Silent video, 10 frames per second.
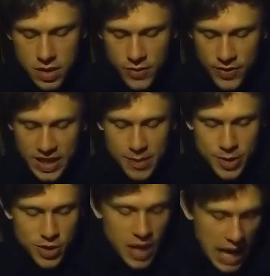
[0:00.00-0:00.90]
Forget
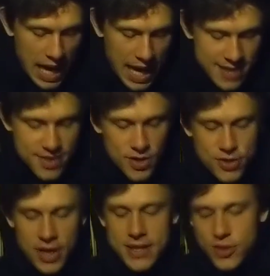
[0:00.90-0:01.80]
about your lies and your
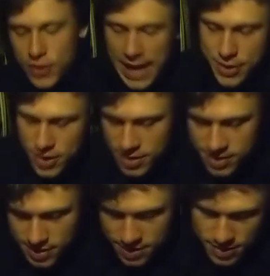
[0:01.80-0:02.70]

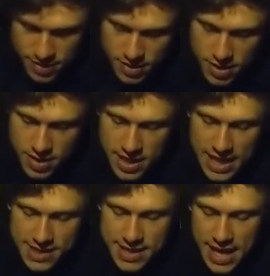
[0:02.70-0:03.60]
transgressions? The
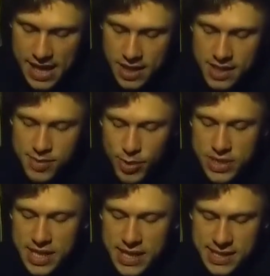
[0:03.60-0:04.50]
next day, as the
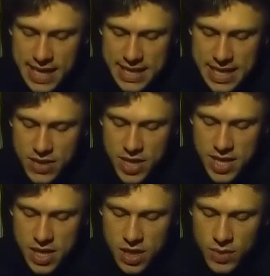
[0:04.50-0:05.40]
princess sat down to
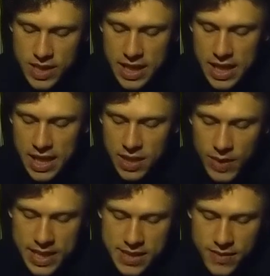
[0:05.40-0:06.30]
dinner with the king and the
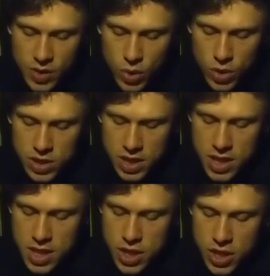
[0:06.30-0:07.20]
rest of the court,
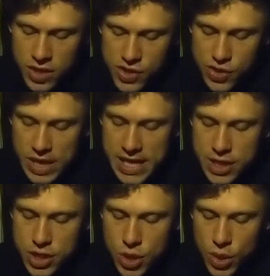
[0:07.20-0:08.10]
she heard a
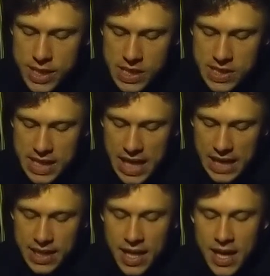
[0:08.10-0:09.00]
strange noise
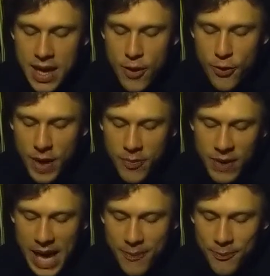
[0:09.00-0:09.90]
outside.
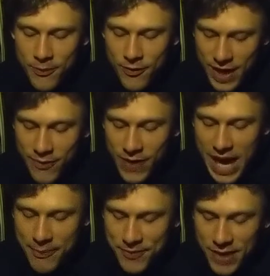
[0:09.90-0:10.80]
Flip-flap,
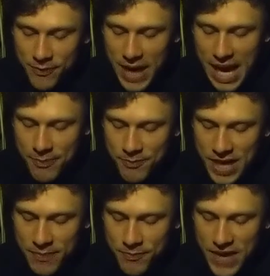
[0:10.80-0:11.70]
flip-flap, flip-flap,
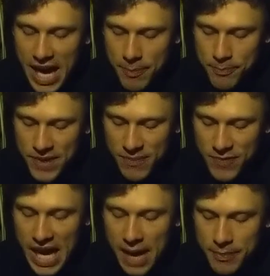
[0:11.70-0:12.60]
flip-flap,
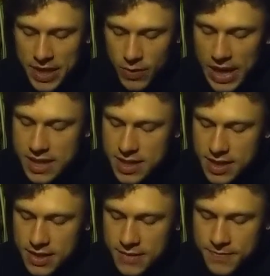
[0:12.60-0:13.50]
flip-flap, it went,
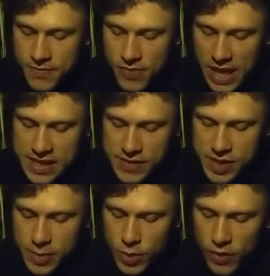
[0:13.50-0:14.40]
as if
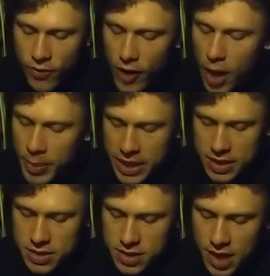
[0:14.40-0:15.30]
someone were flopping
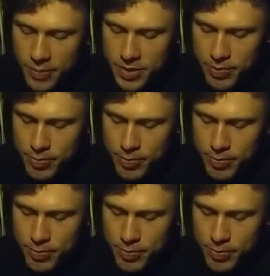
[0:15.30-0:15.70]
up the